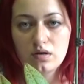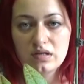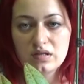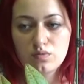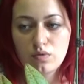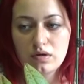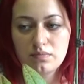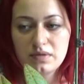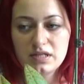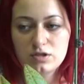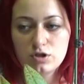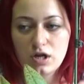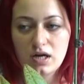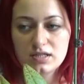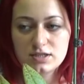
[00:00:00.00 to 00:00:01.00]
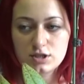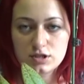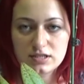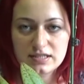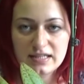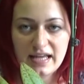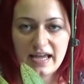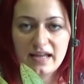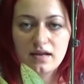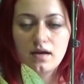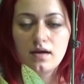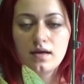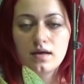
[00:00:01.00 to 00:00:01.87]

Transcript: it will be 310